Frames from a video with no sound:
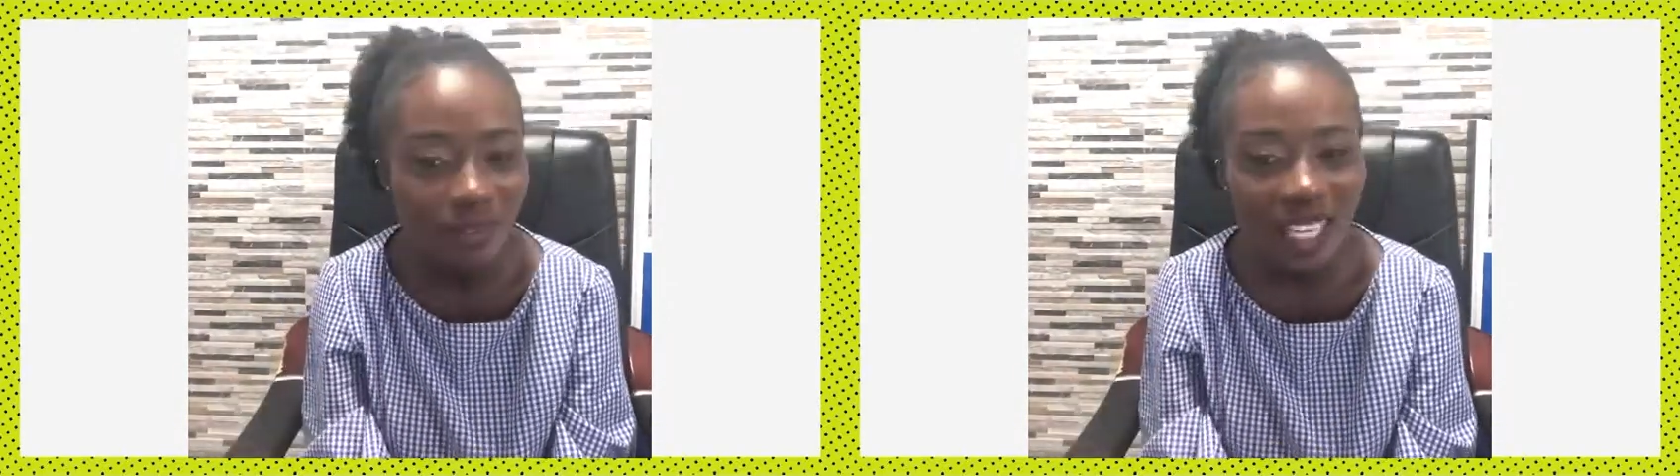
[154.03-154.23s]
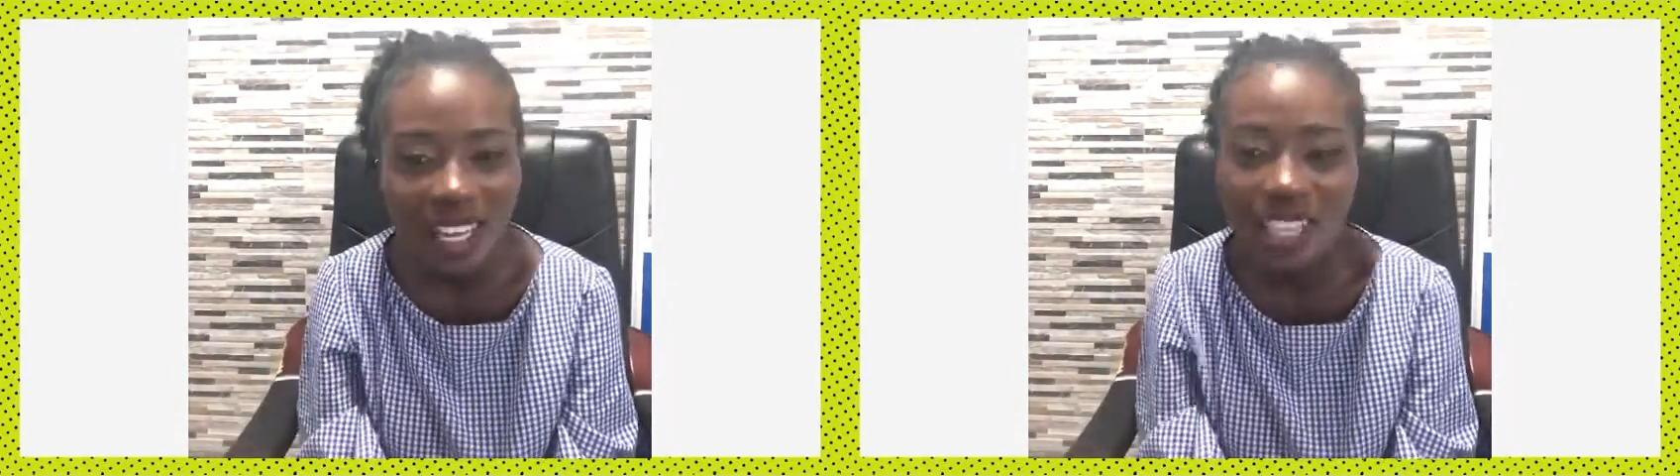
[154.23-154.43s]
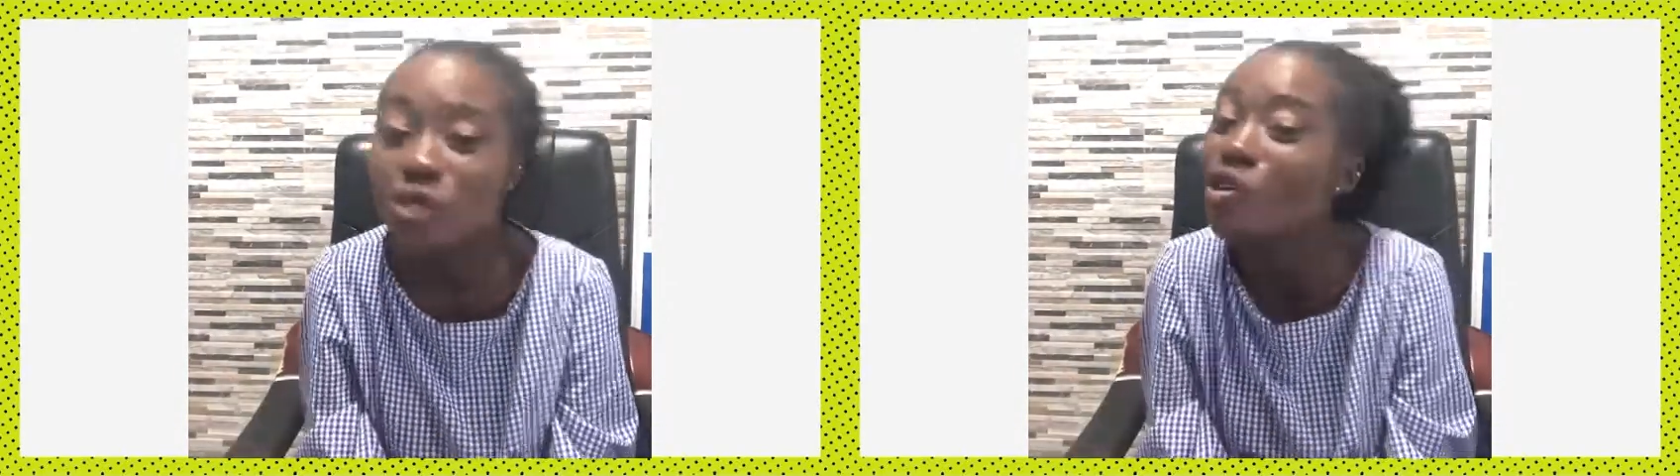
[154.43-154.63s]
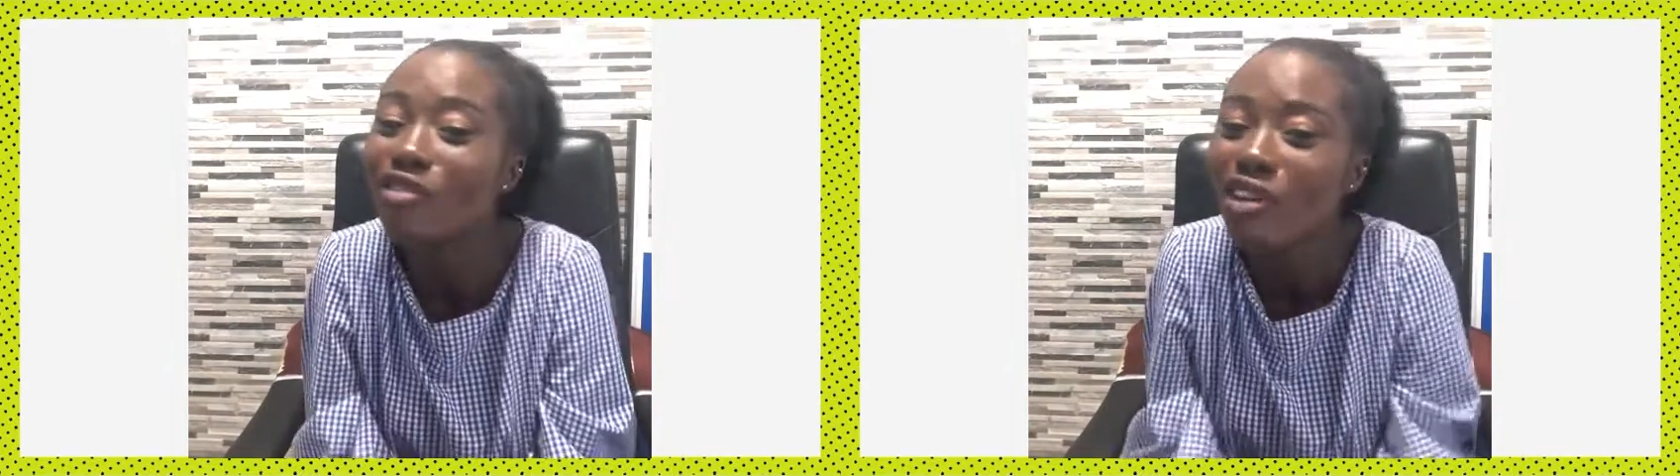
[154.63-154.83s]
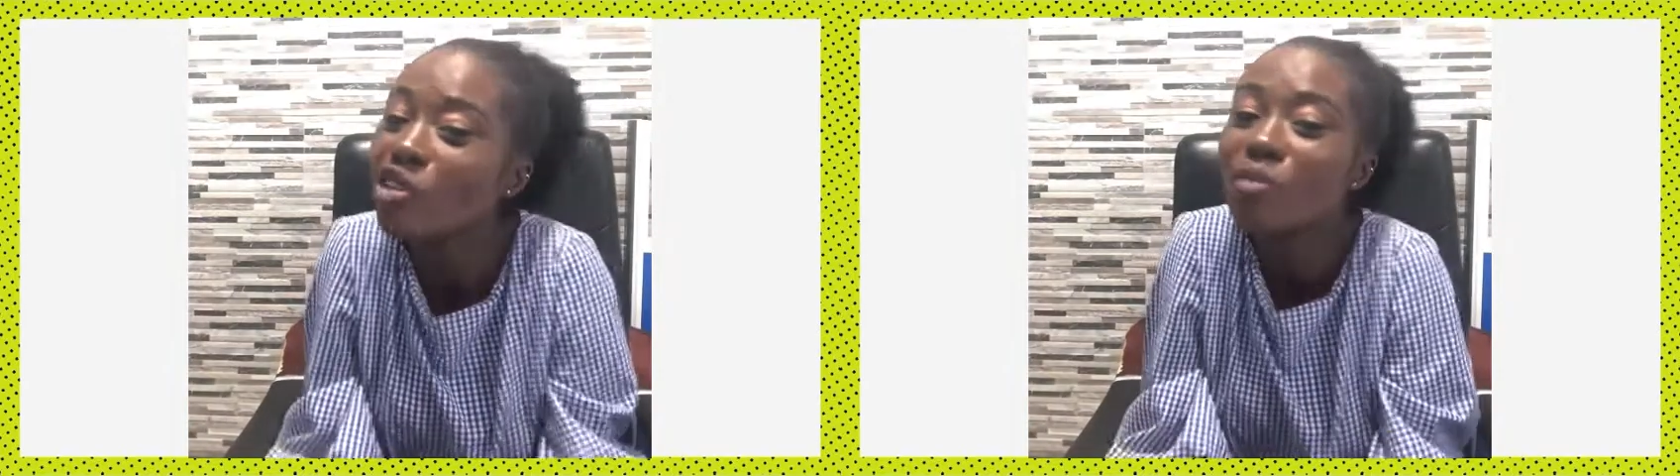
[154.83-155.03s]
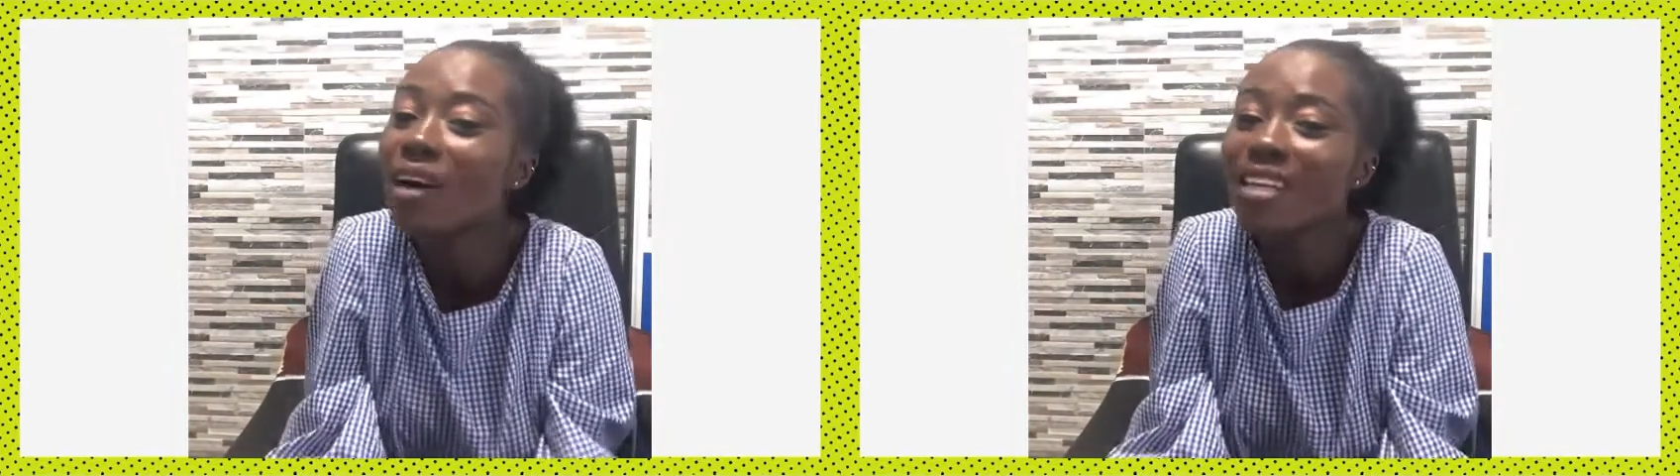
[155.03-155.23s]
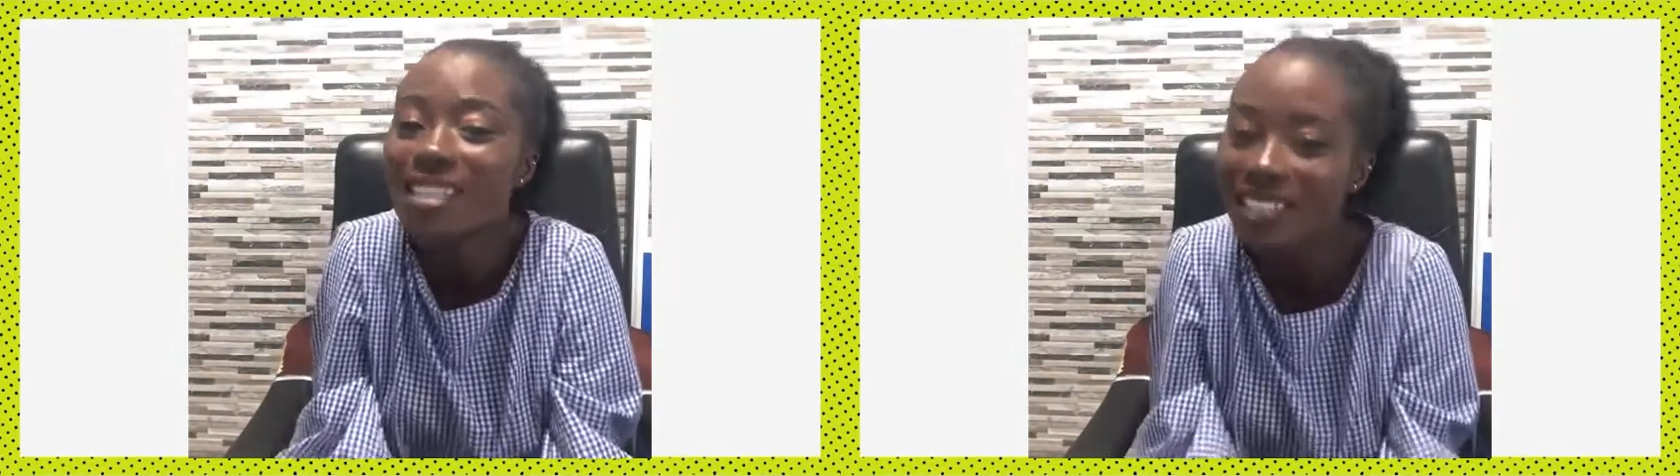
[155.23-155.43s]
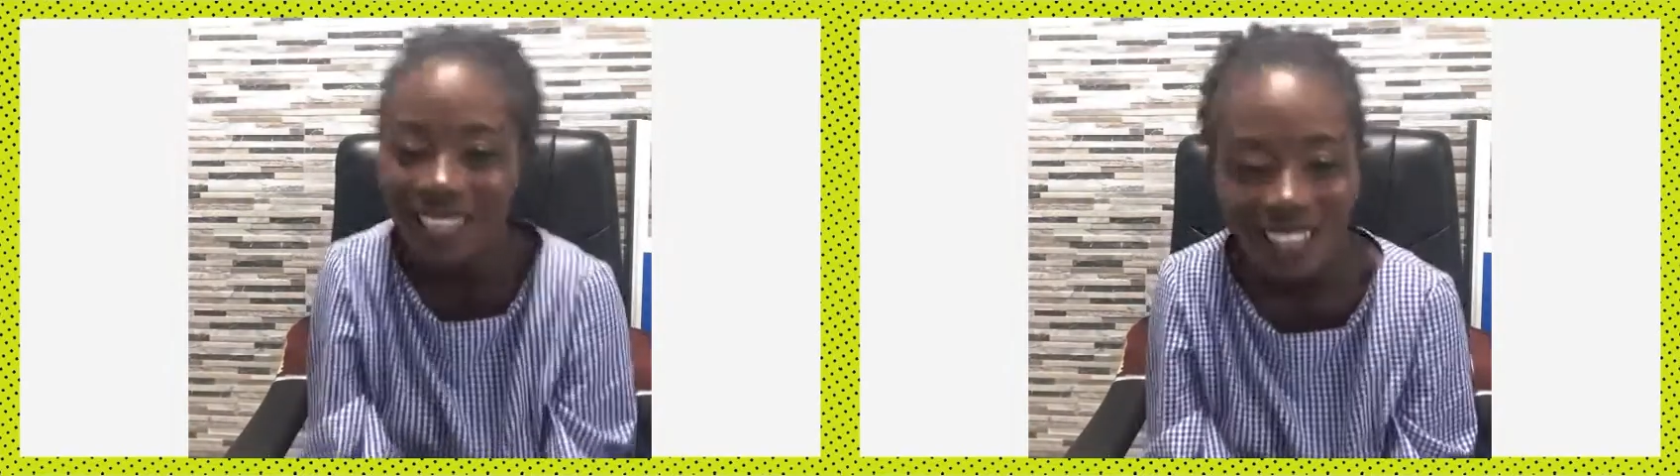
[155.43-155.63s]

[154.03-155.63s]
it's good for human nature.